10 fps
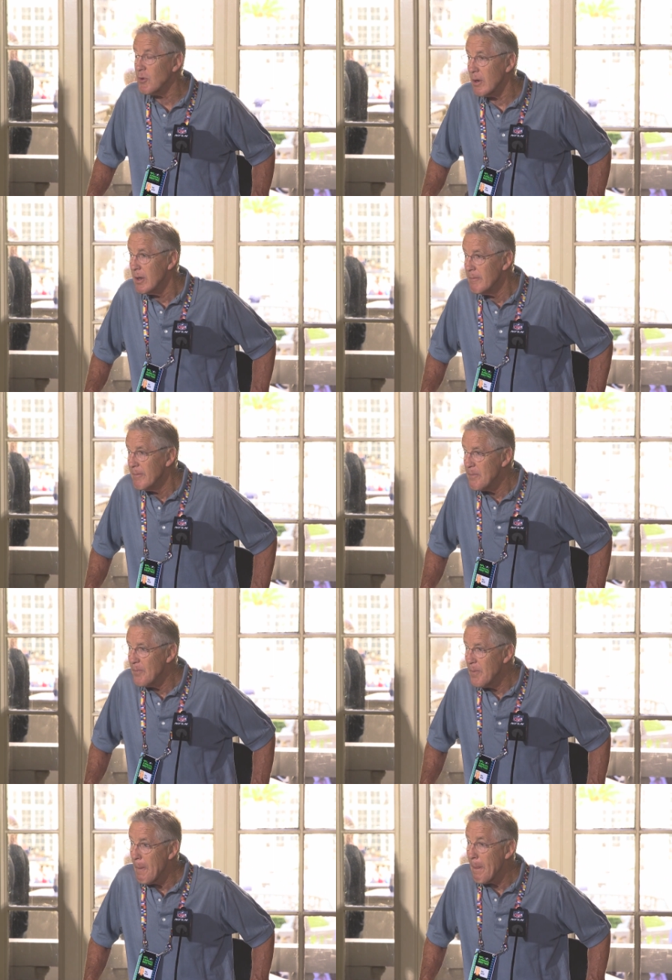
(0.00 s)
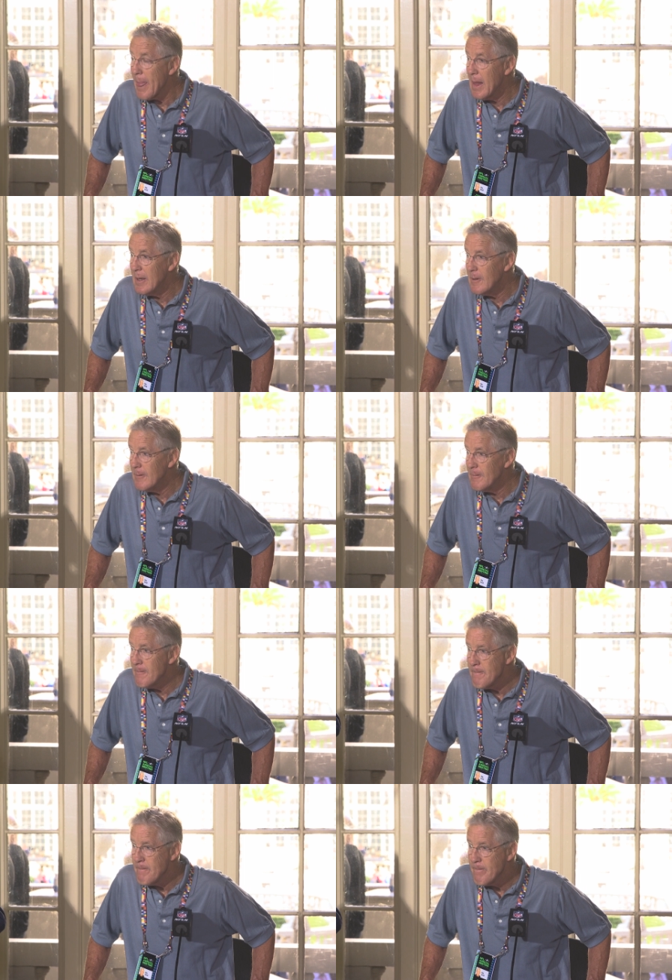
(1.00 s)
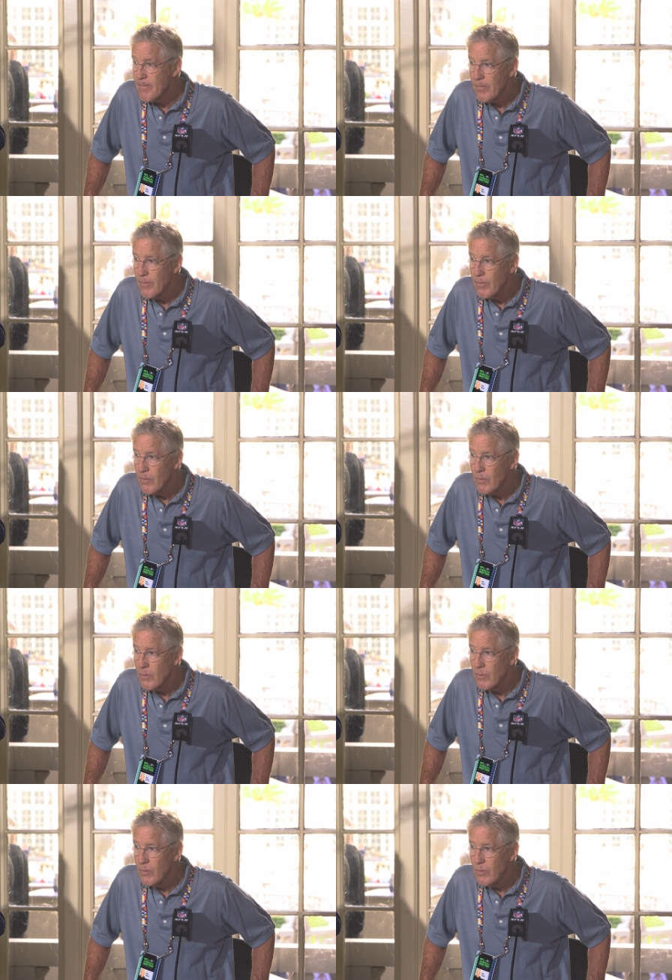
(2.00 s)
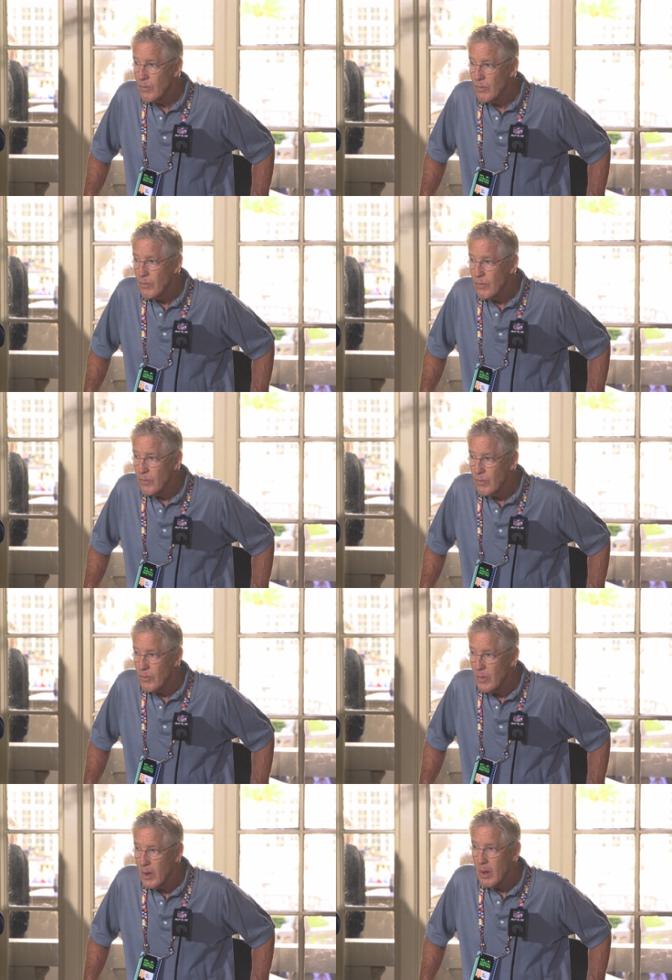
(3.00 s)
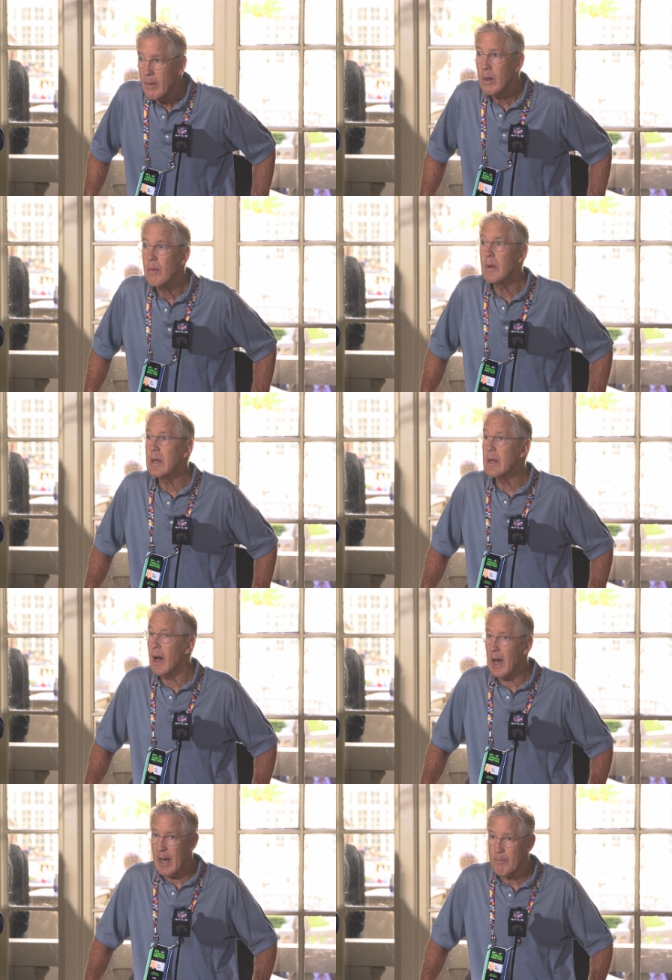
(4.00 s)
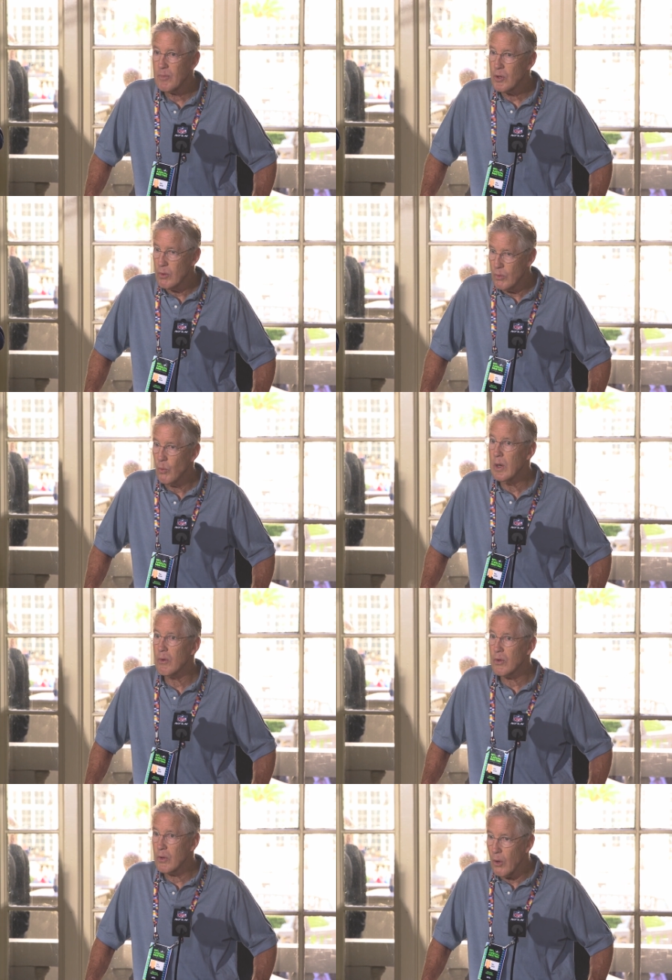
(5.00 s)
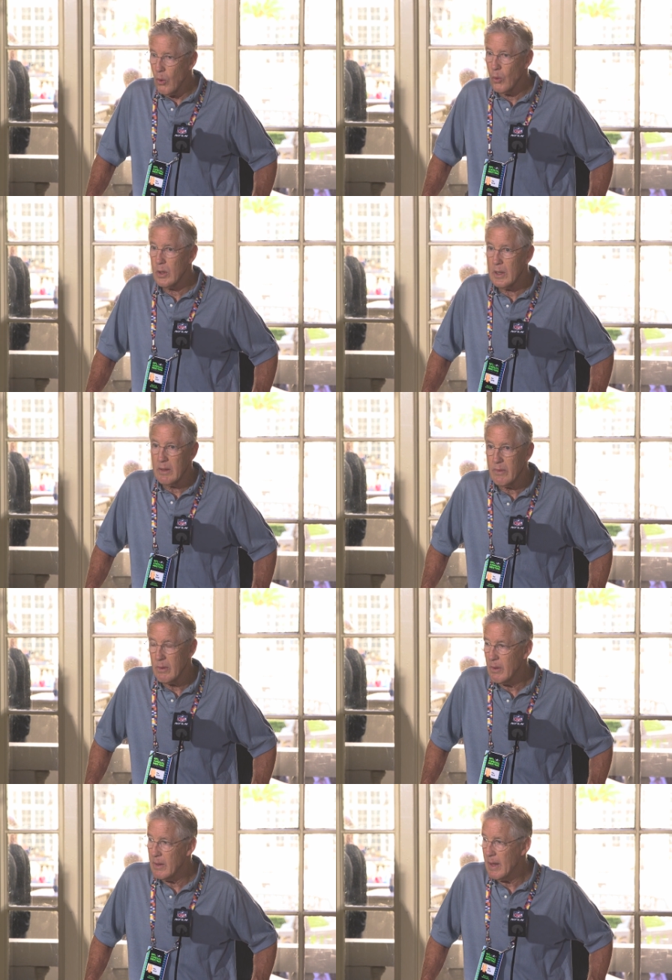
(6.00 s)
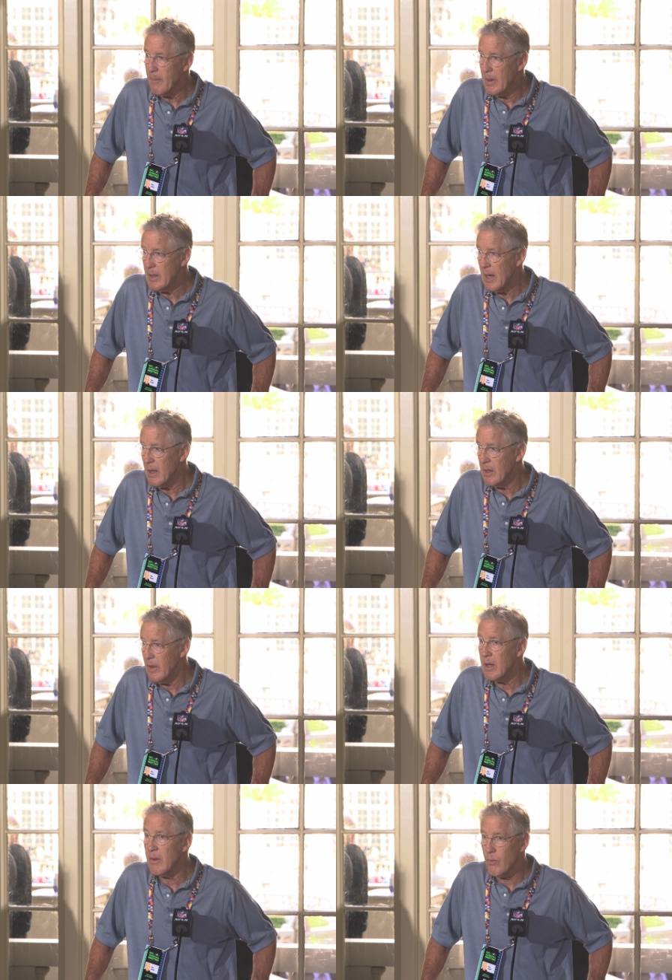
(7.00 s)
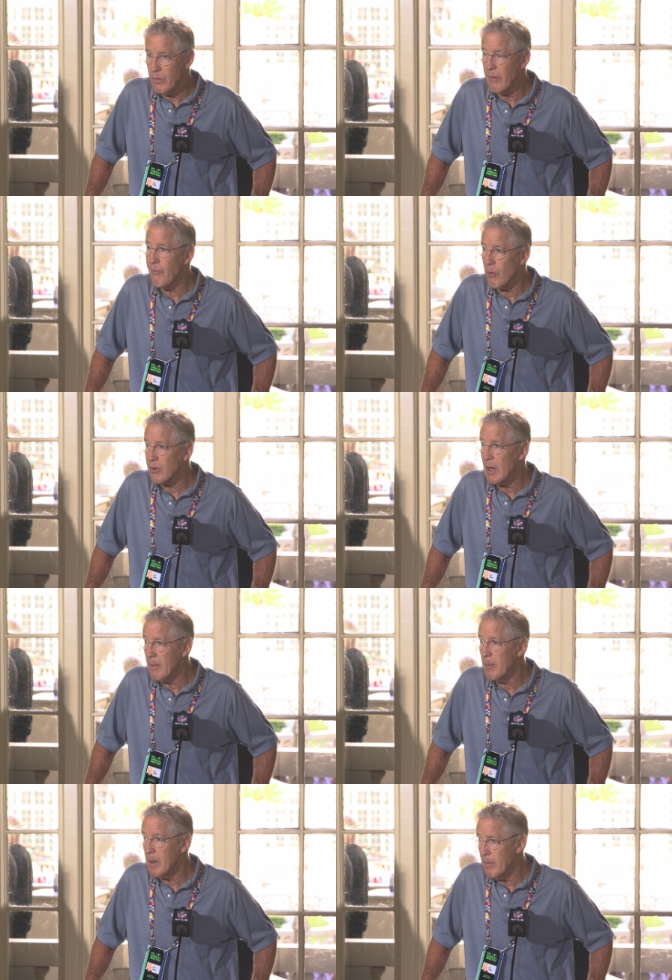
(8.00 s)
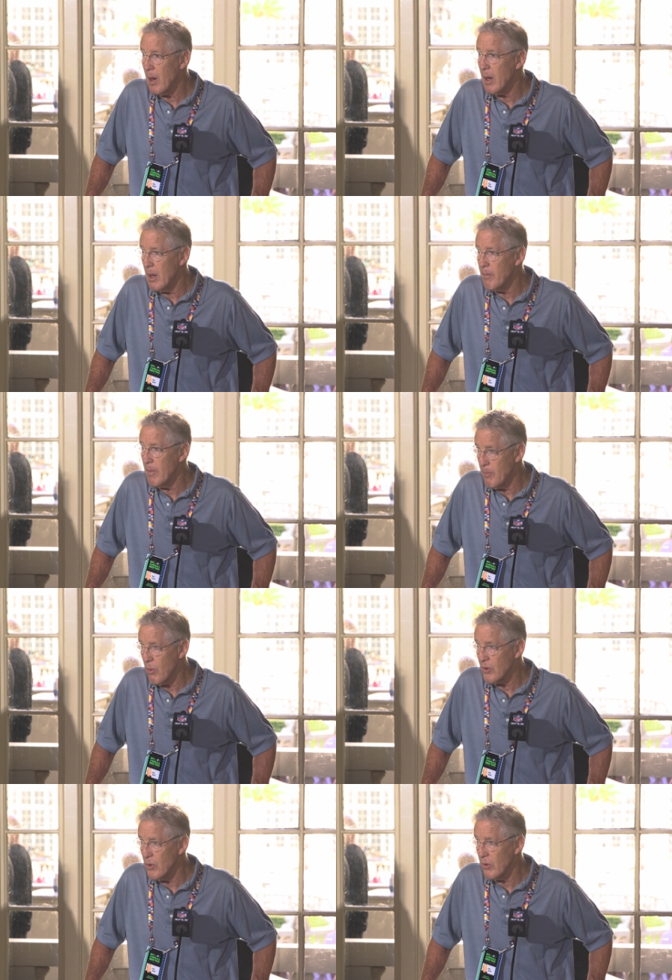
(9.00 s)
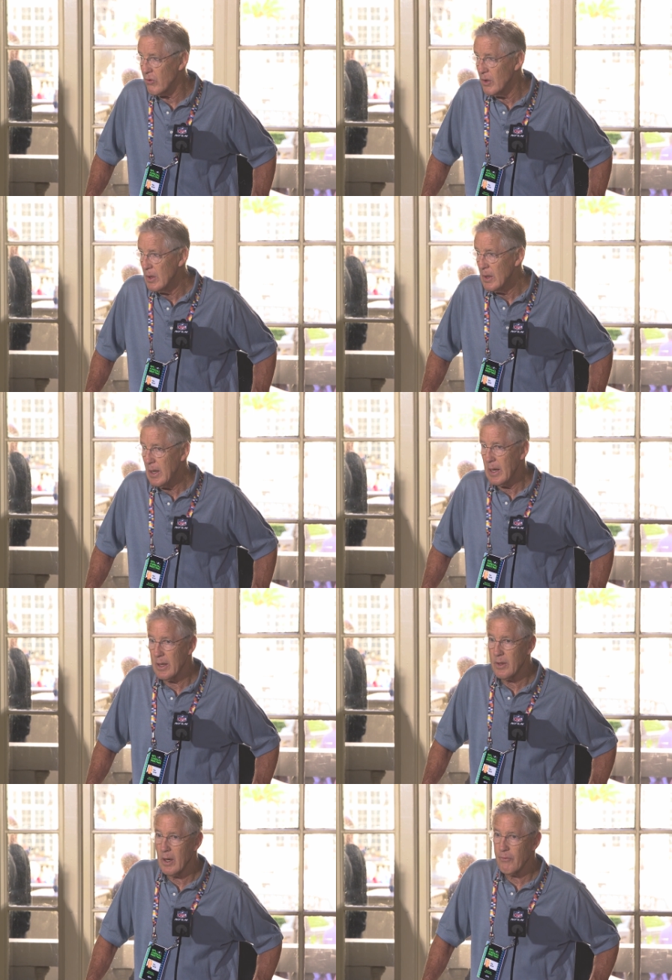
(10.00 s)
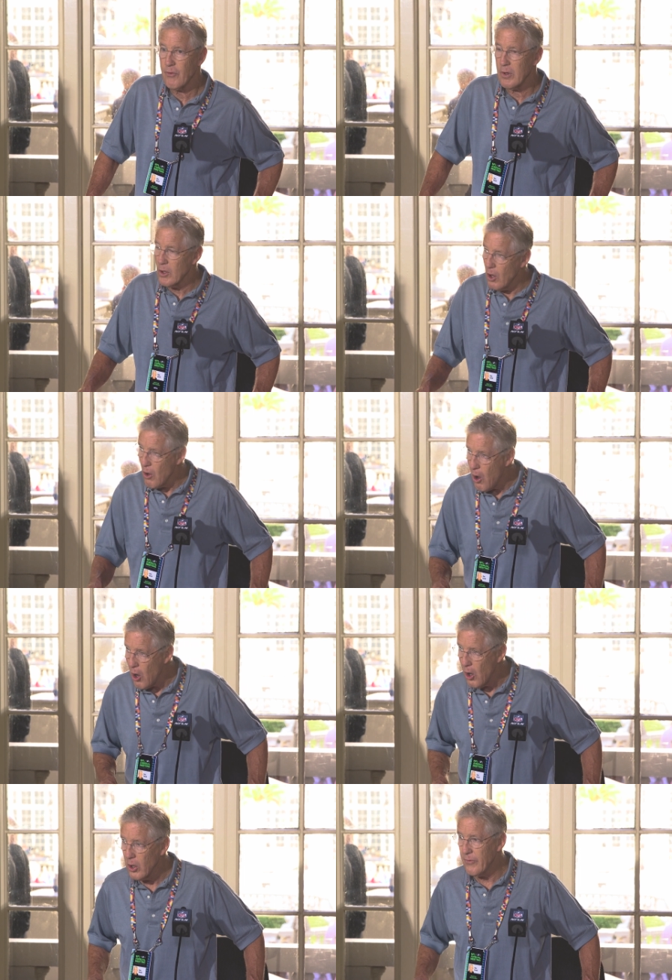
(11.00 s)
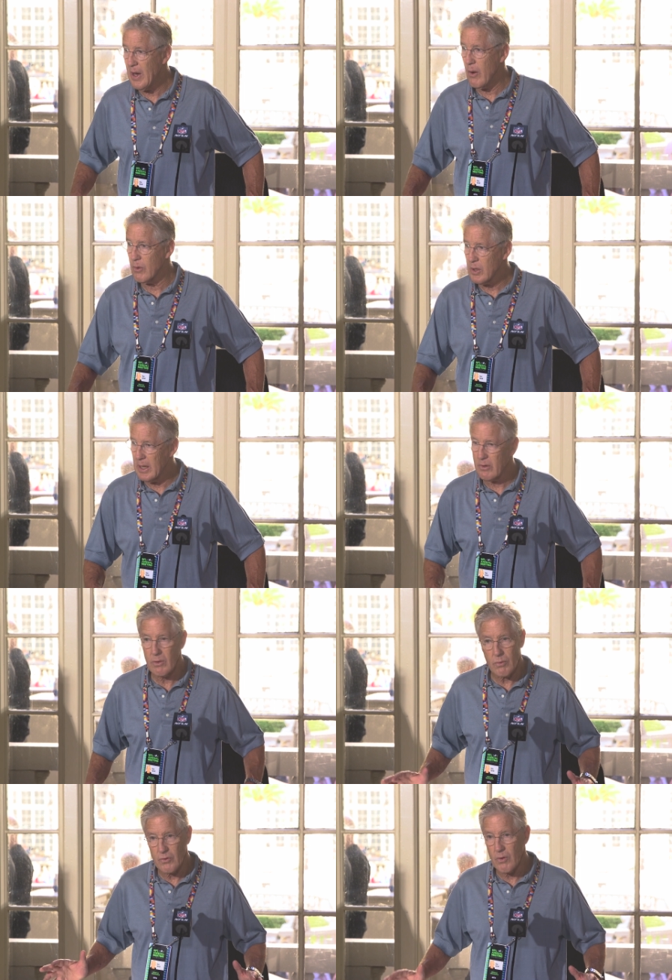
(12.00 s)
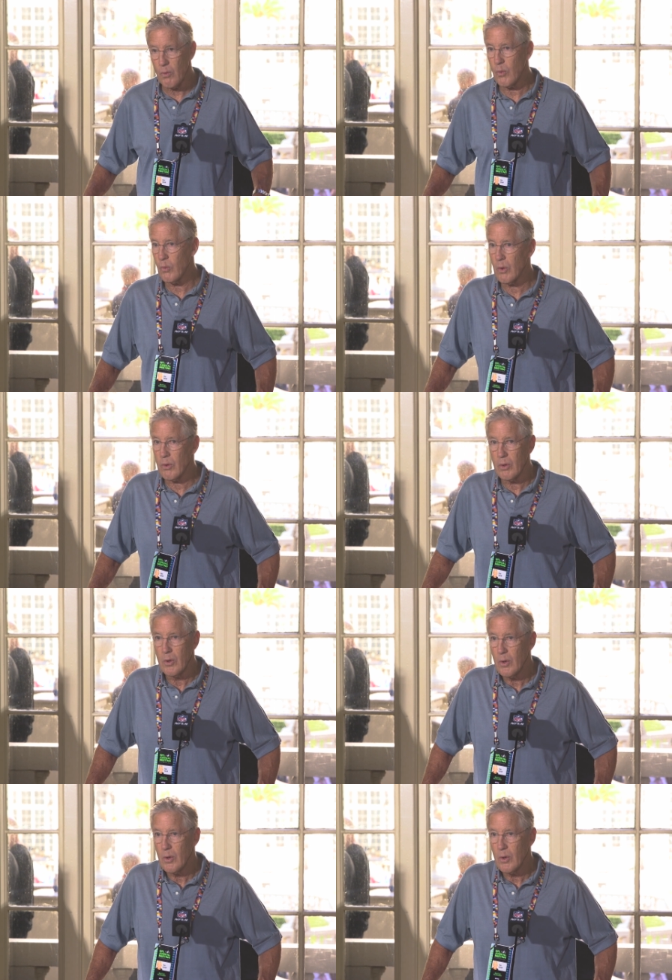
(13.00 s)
i just, if you resign Geno, do you feel like you would, would need to add another veteran quarterback? I'm, we are totally in, in, in that mentality that the, the, fourth guy may be impo- important to us. And uh, for the long haul of how it takes, so we're